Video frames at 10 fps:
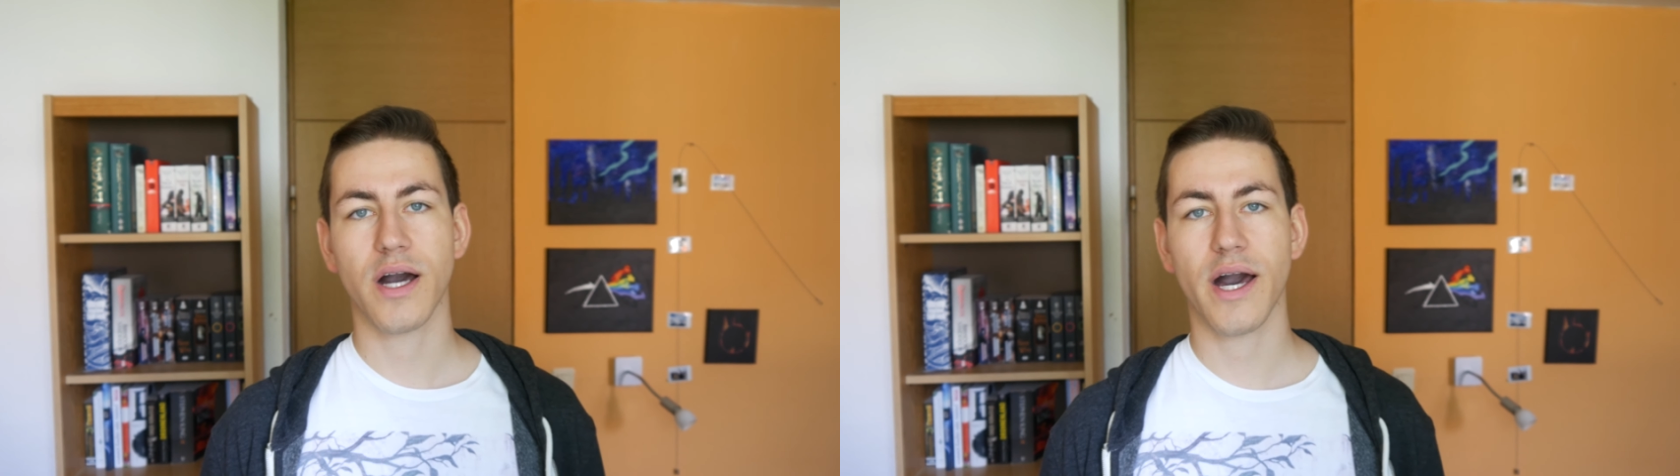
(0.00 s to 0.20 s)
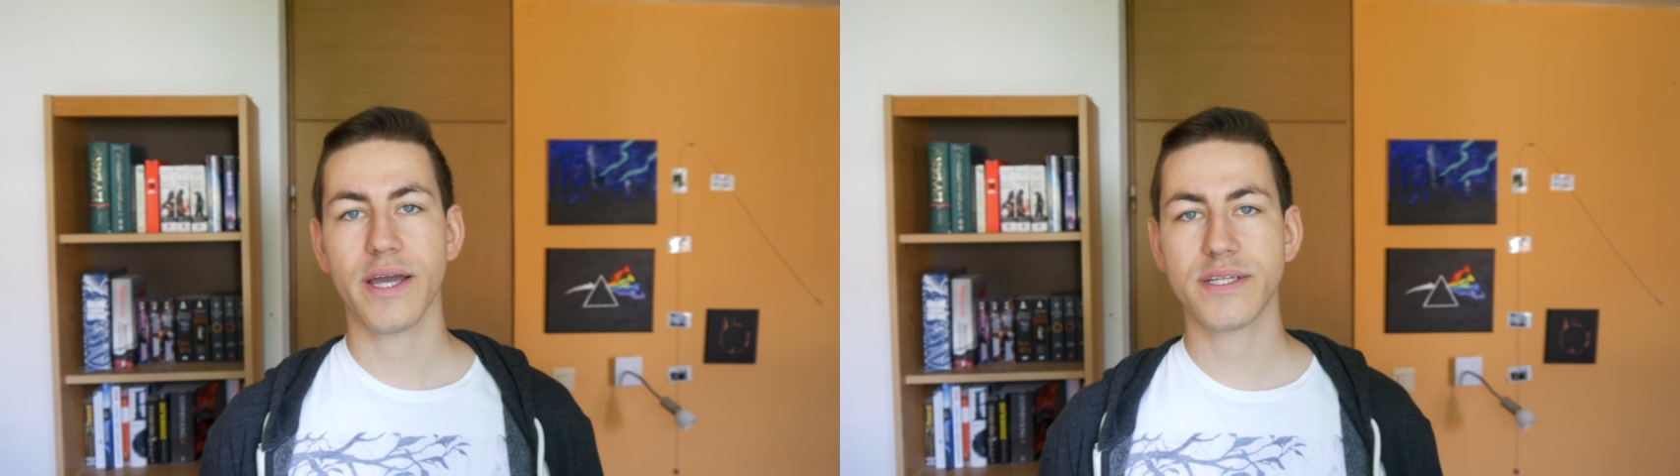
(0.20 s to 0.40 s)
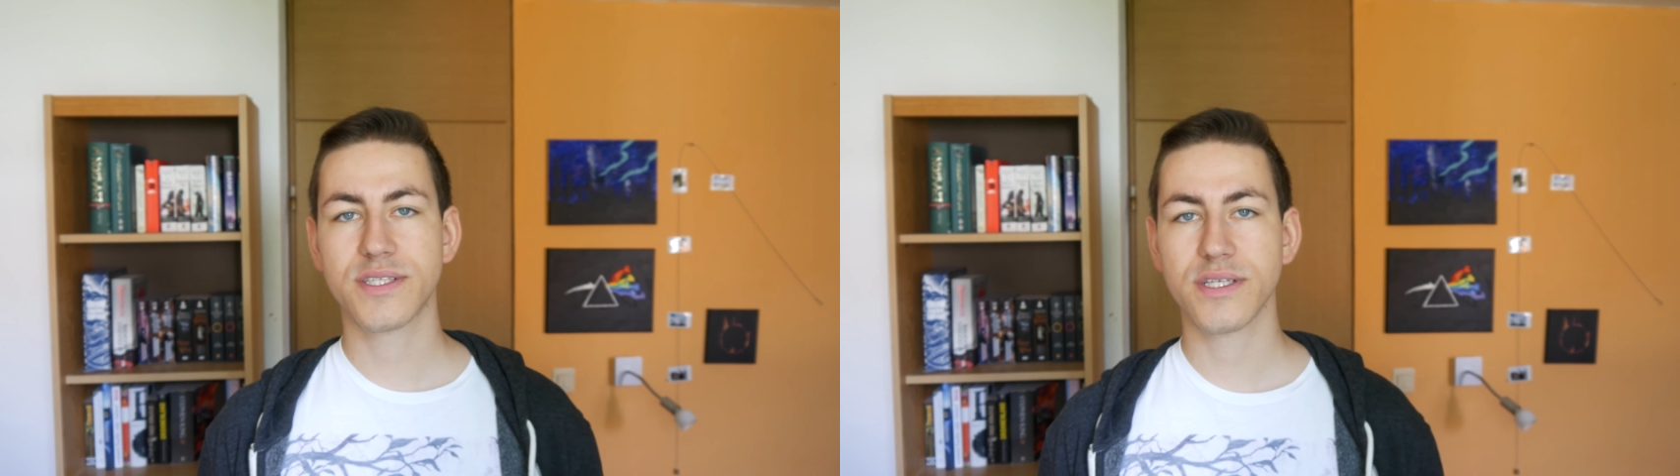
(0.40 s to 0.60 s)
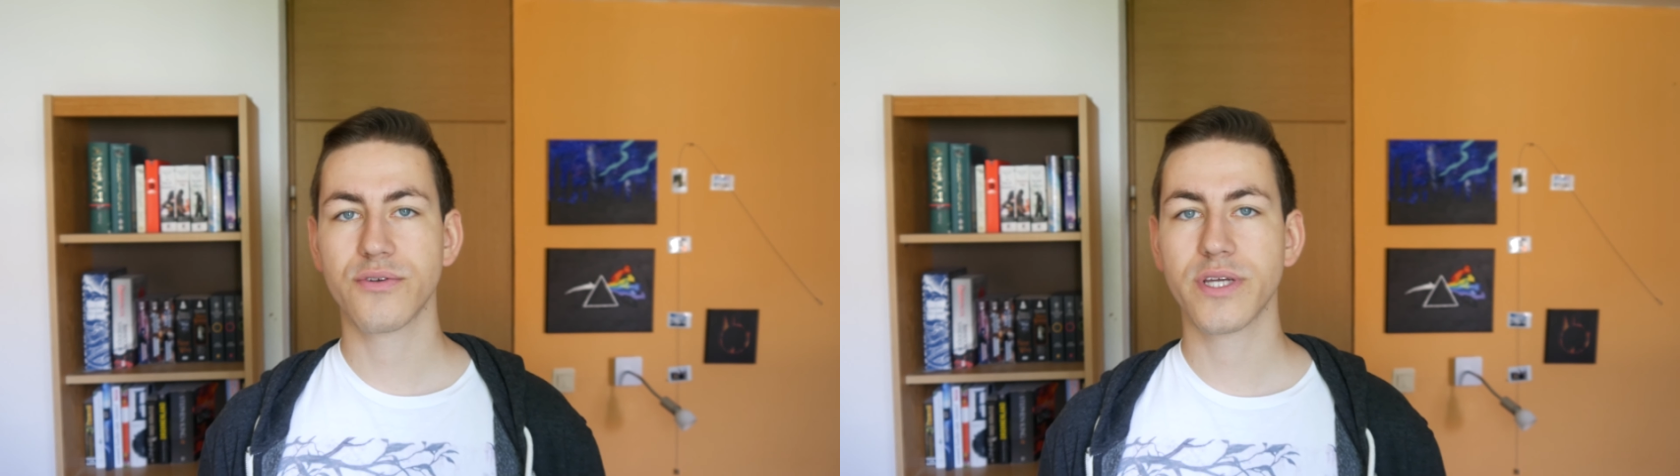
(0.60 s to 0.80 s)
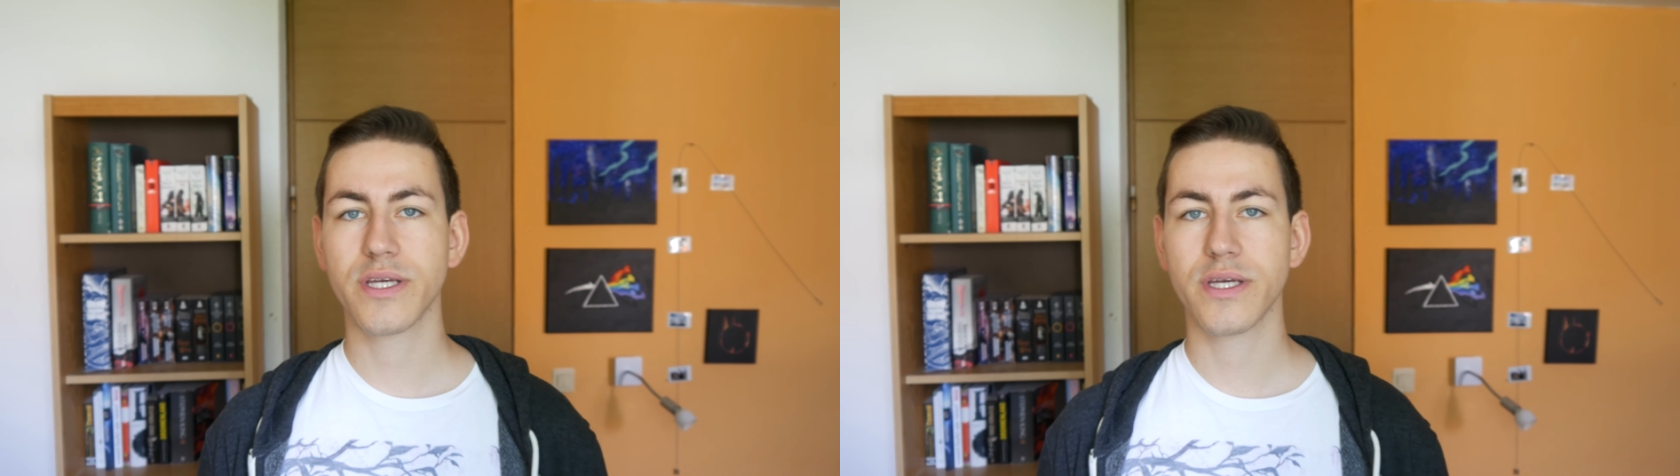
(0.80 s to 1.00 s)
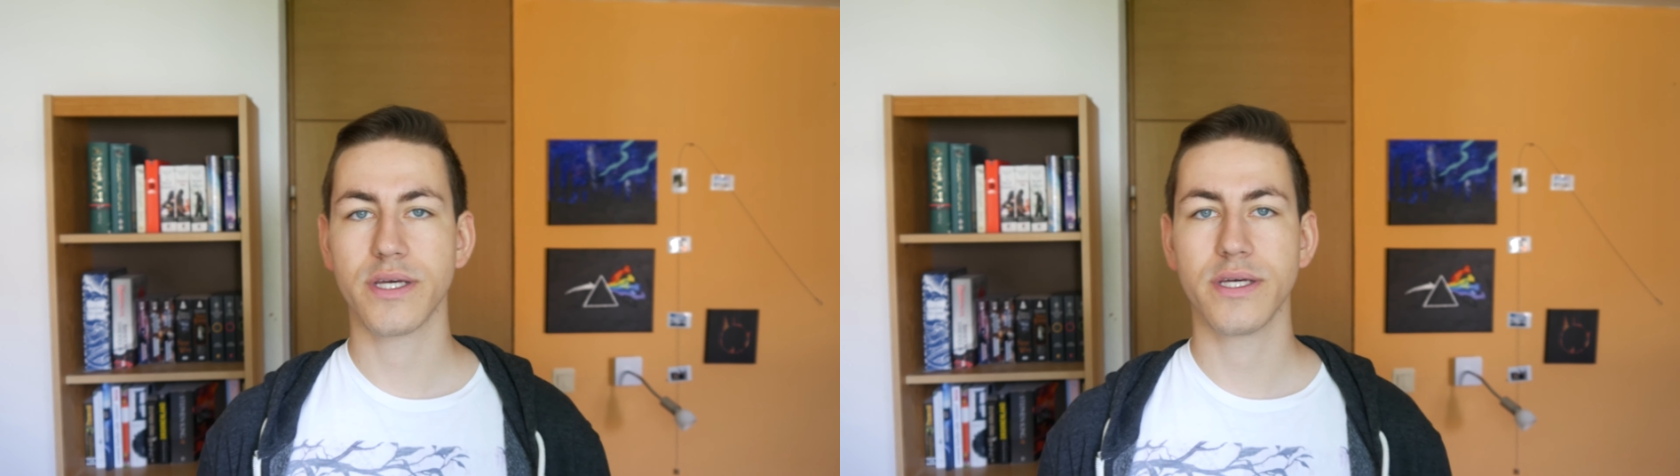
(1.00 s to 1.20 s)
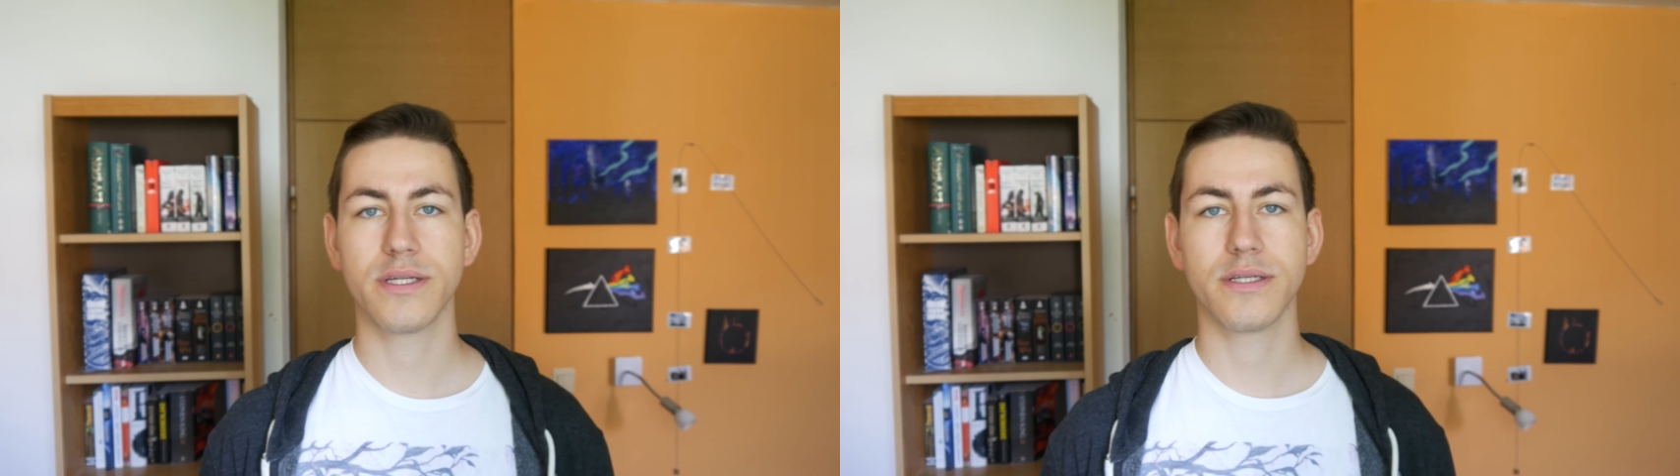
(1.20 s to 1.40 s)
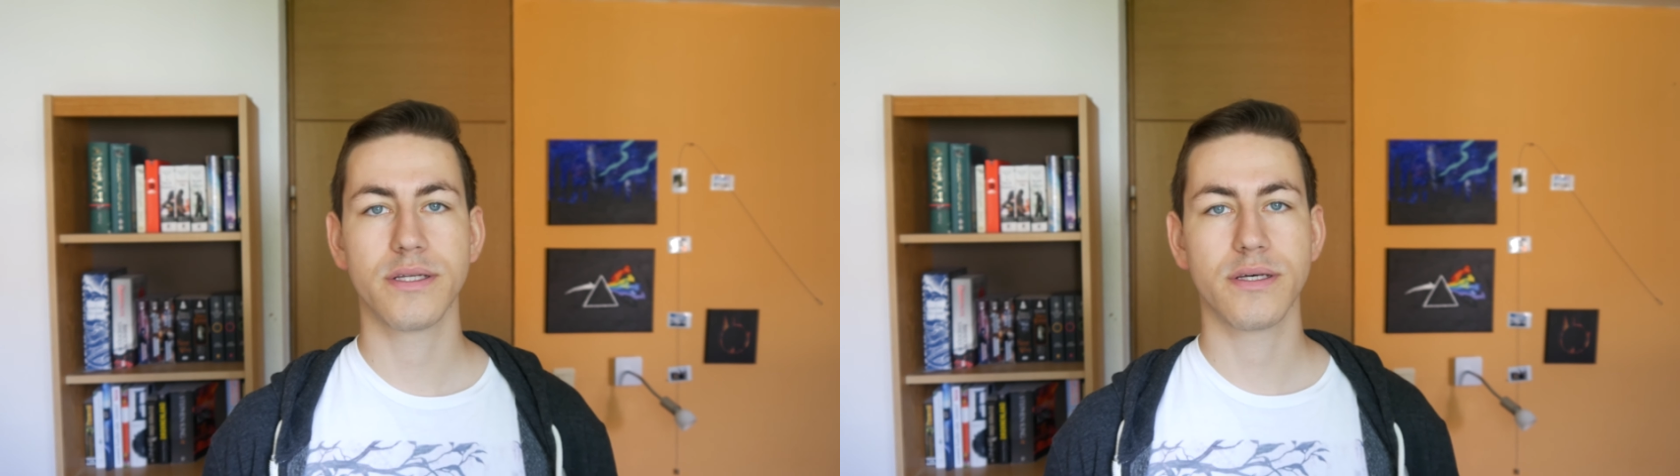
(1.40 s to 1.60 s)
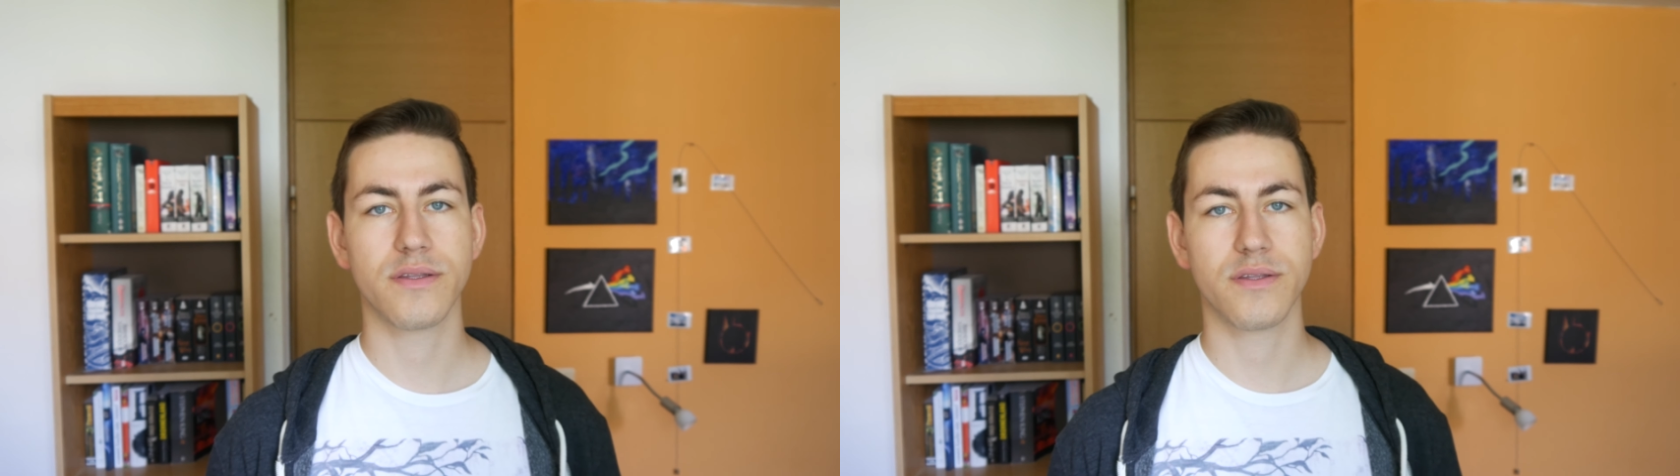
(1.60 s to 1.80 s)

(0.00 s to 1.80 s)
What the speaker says: hide Ciri in